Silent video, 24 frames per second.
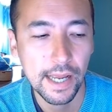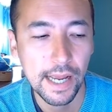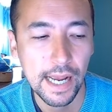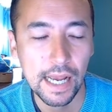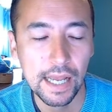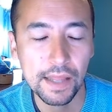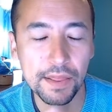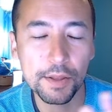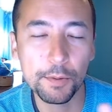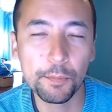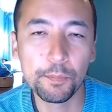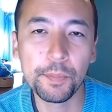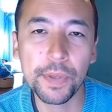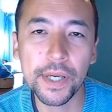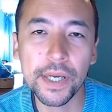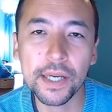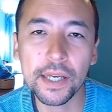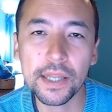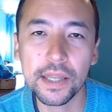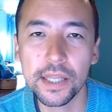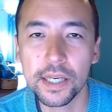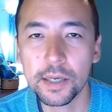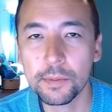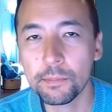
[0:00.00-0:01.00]
And the big
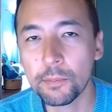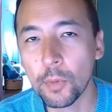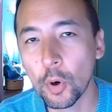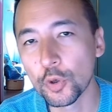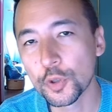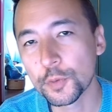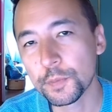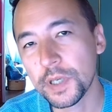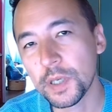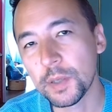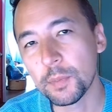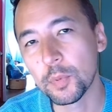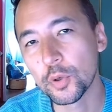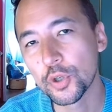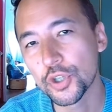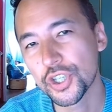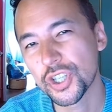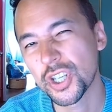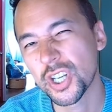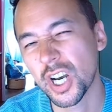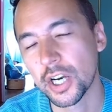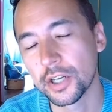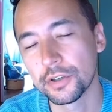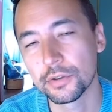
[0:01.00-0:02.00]
thing most people
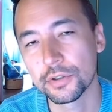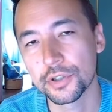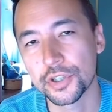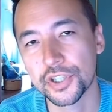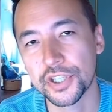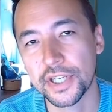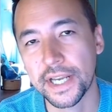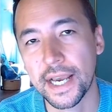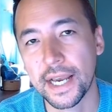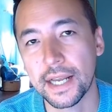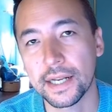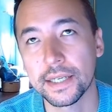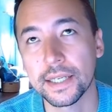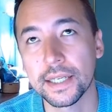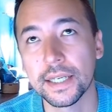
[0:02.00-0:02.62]
should understand